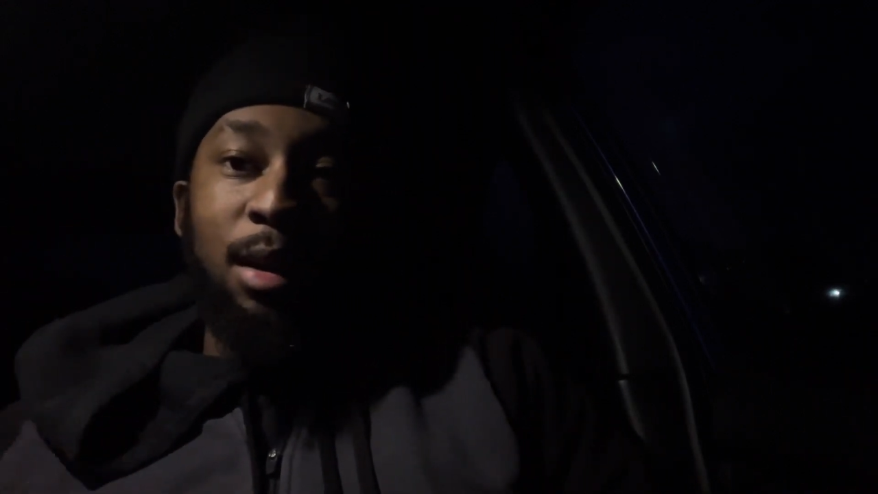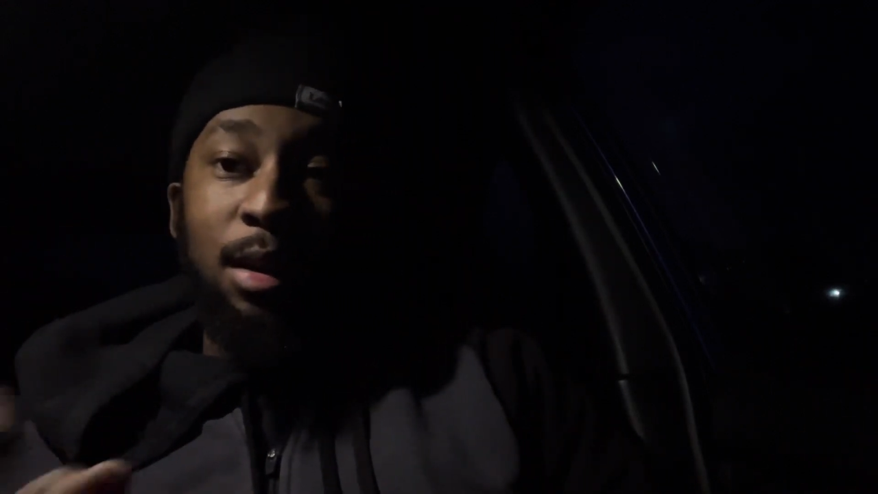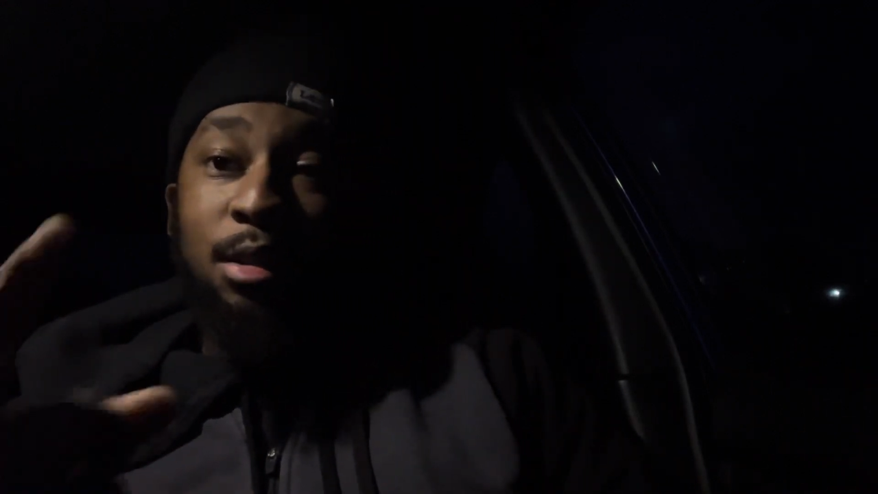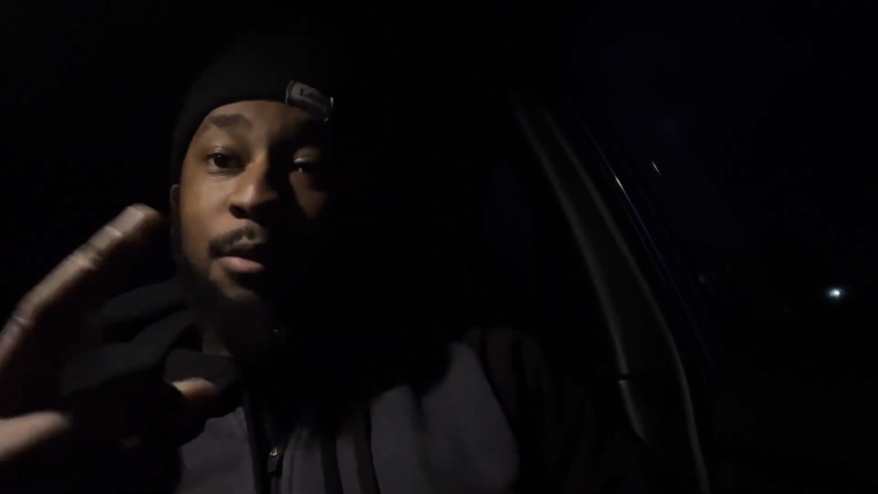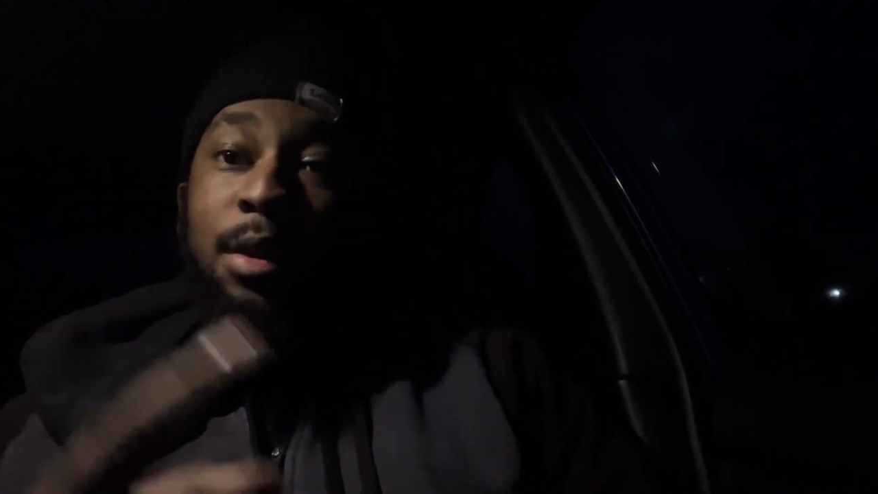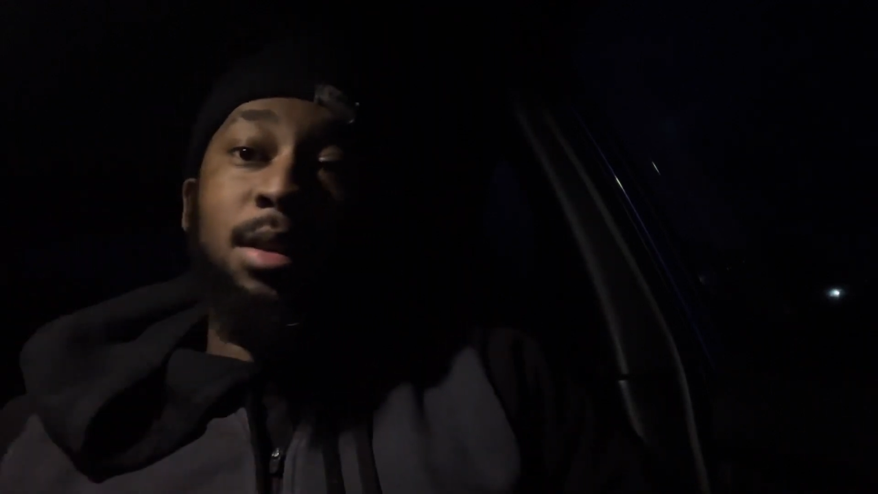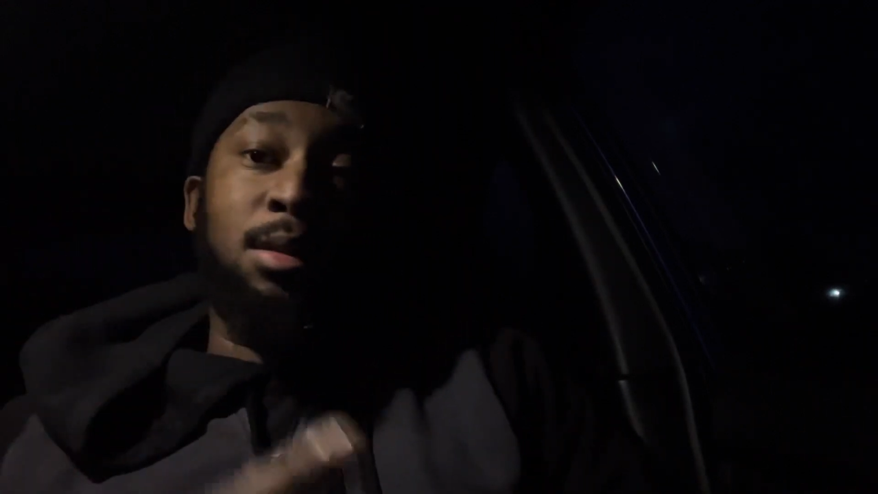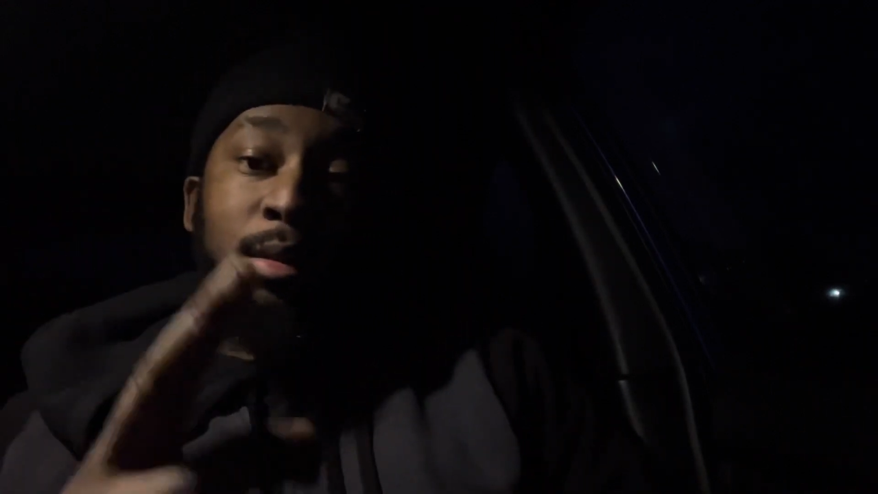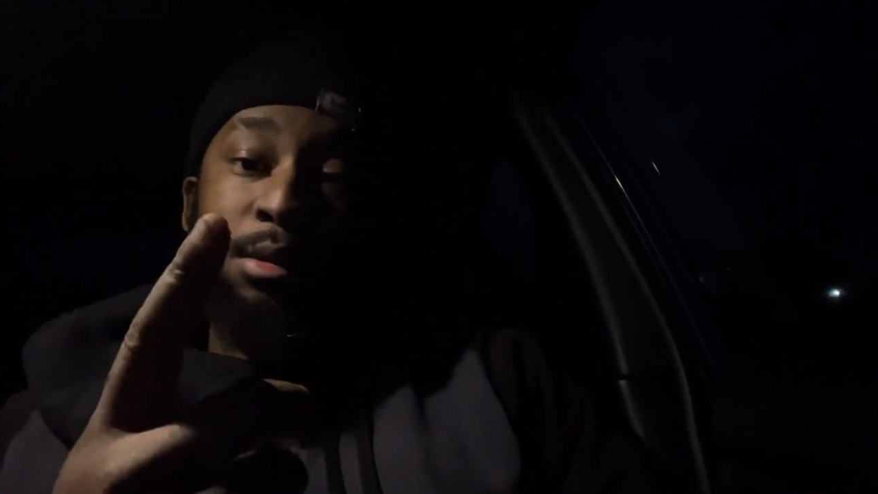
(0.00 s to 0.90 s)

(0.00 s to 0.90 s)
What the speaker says: there unless your fingers are